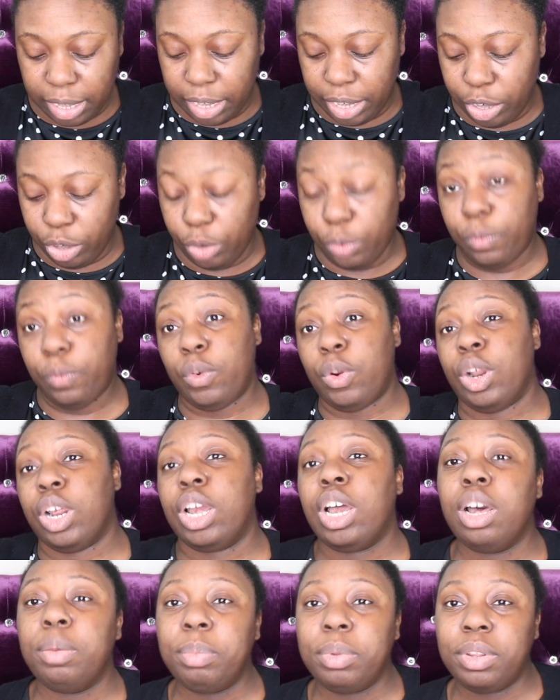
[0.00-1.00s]
here for a
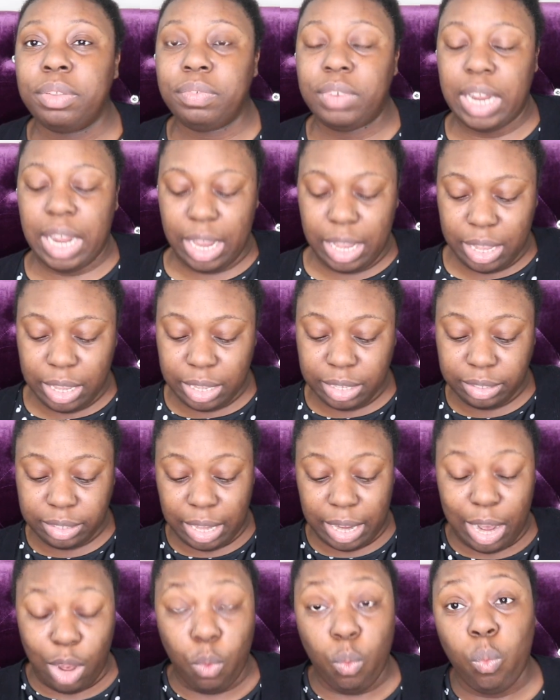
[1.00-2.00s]
couple of days
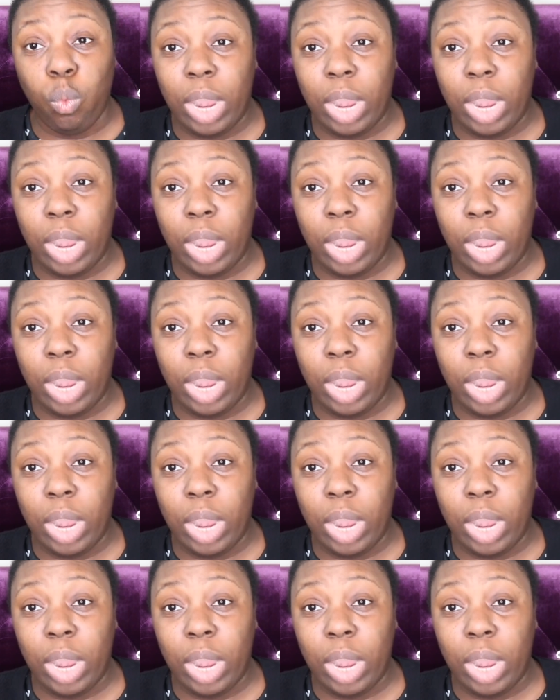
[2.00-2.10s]
and I